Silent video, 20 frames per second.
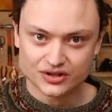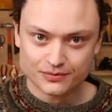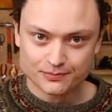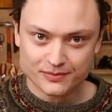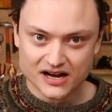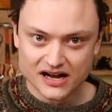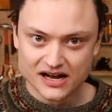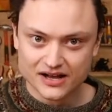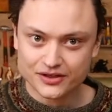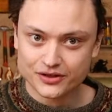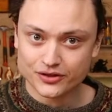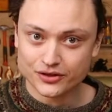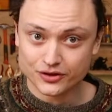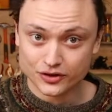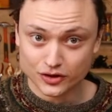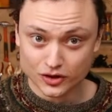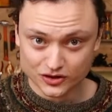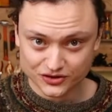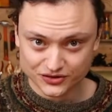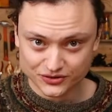to the path of
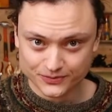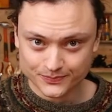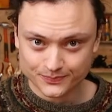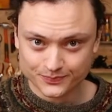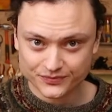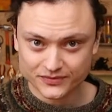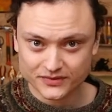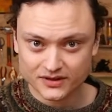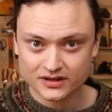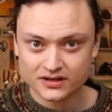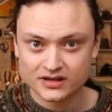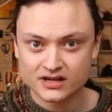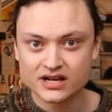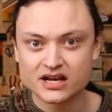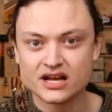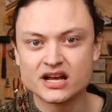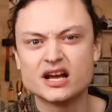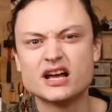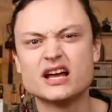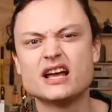the nozzle.
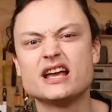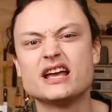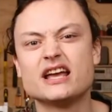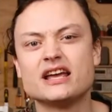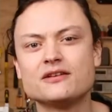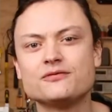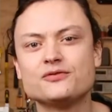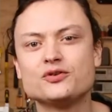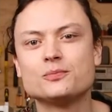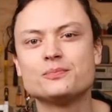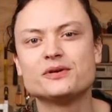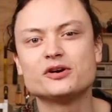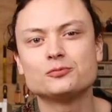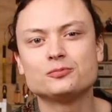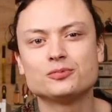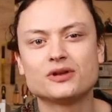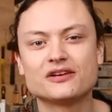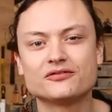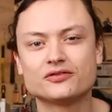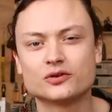If your
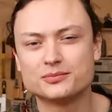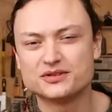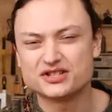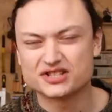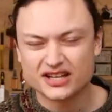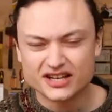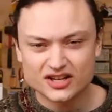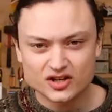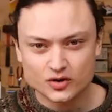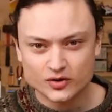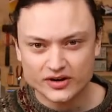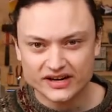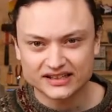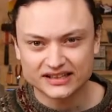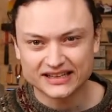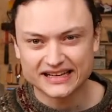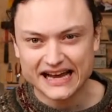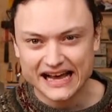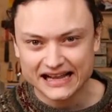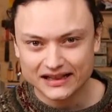build platform is
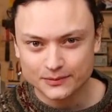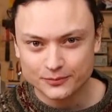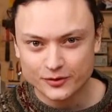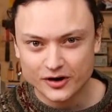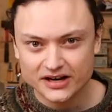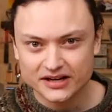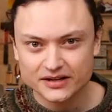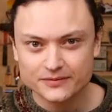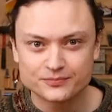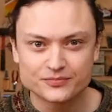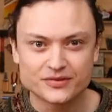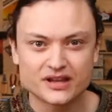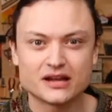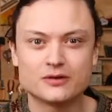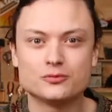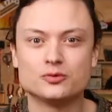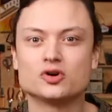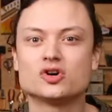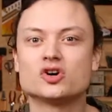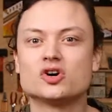incorrectly calibrated,
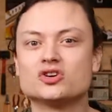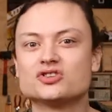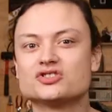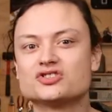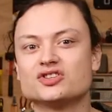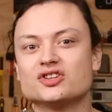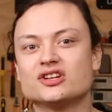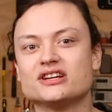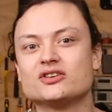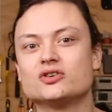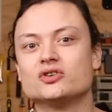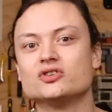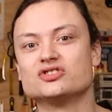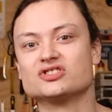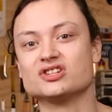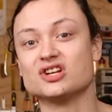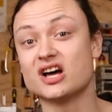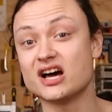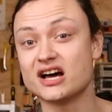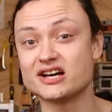it will constantly cause
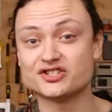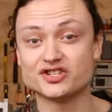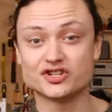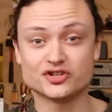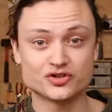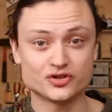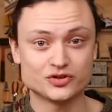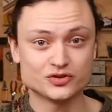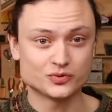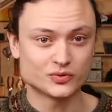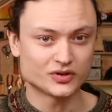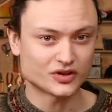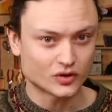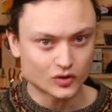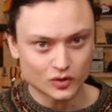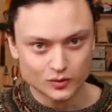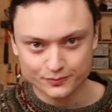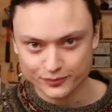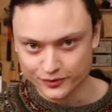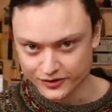large issues with
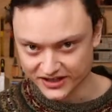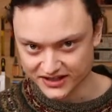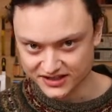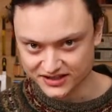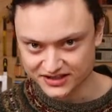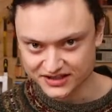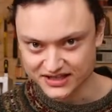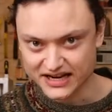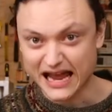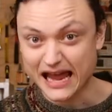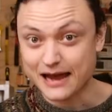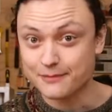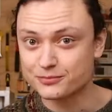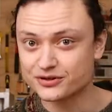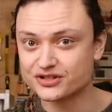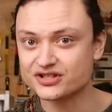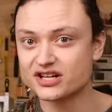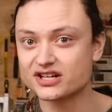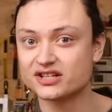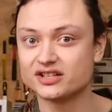all prints, and
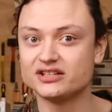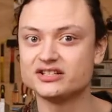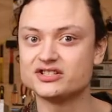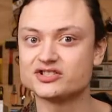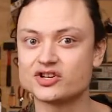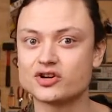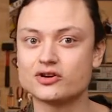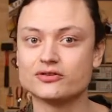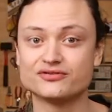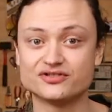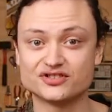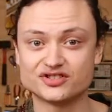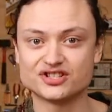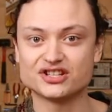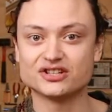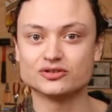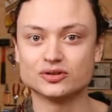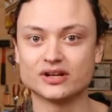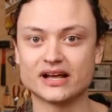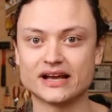particularly so for
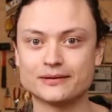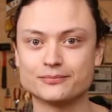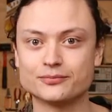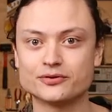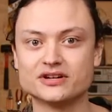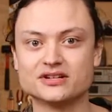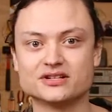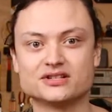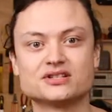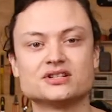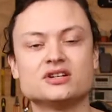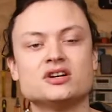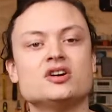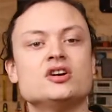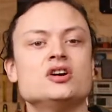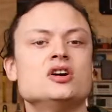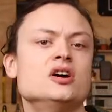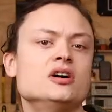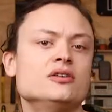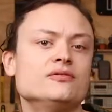single layer prints.
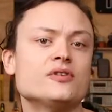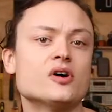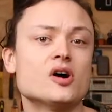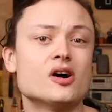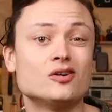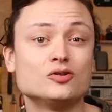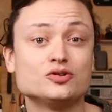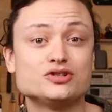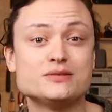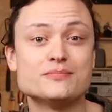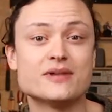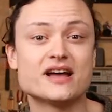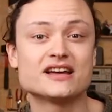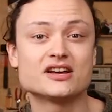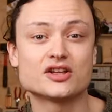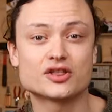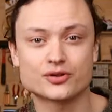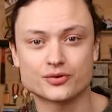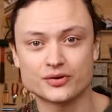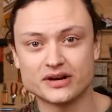For
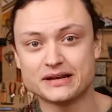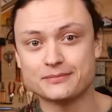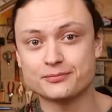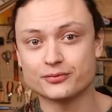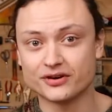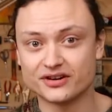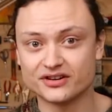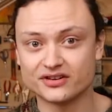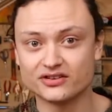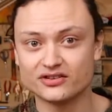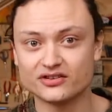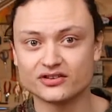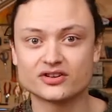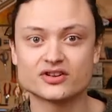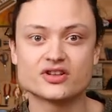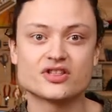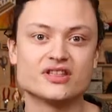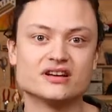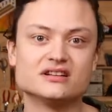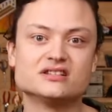Ultimaker 3D printers,
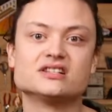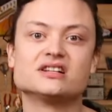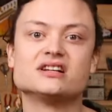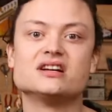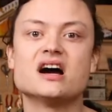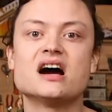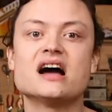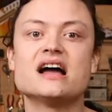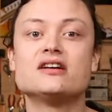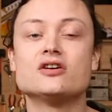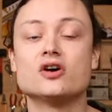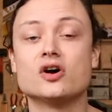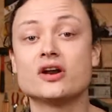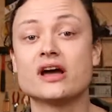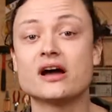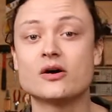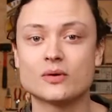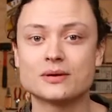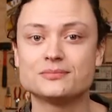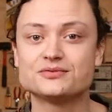there's a guide on
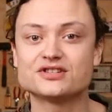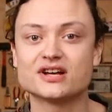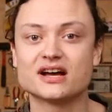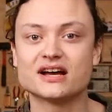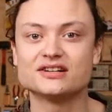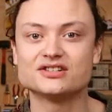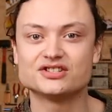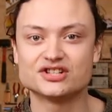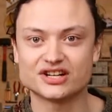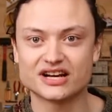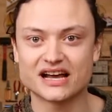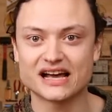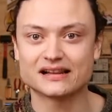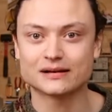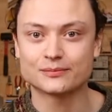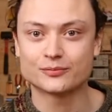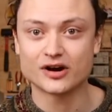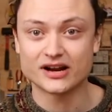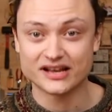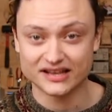our website to
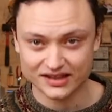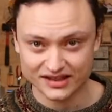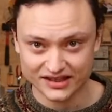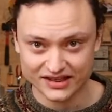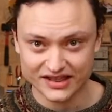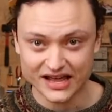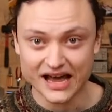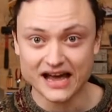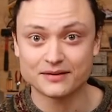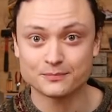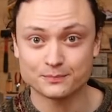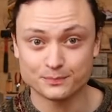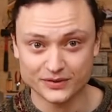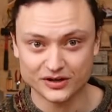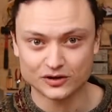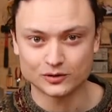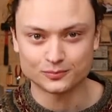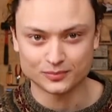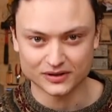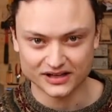calibrate that
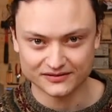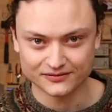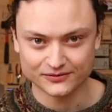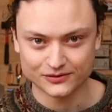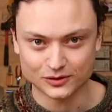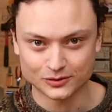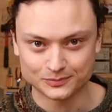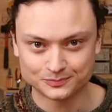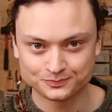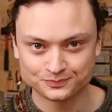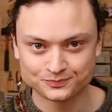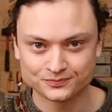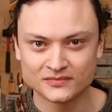build platform.